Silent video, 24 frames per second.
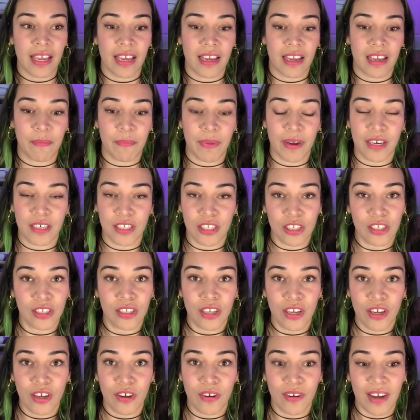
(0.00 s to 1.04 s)
Compared to
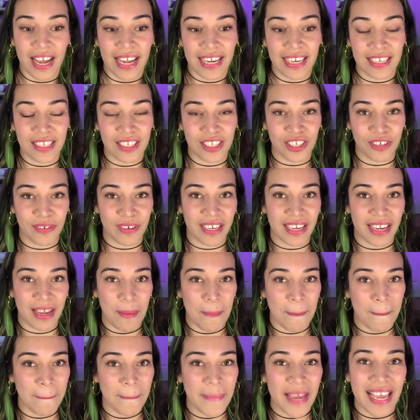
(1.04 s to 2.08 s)
CLO, I can do it
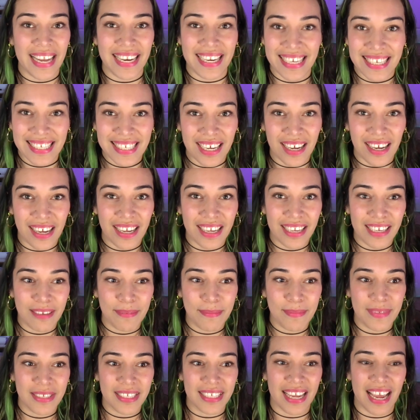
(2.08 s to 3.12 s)
many
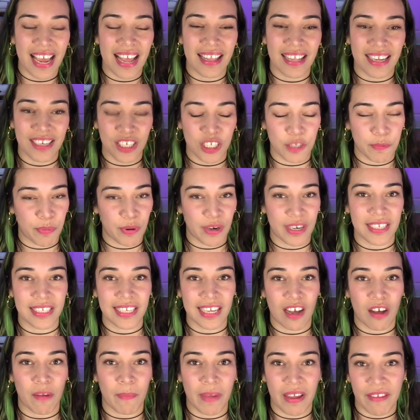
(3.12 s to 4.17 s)
times and then just print
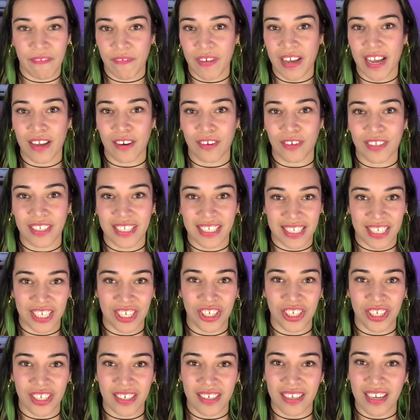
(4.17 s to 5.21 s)
out my final
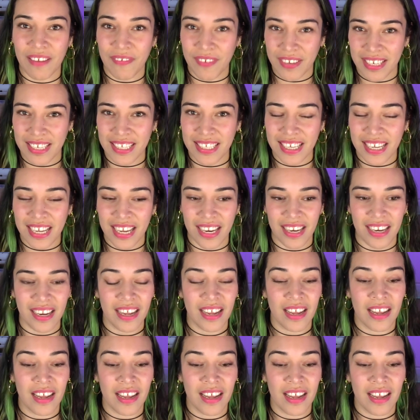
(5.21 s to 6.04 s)
decision of a design.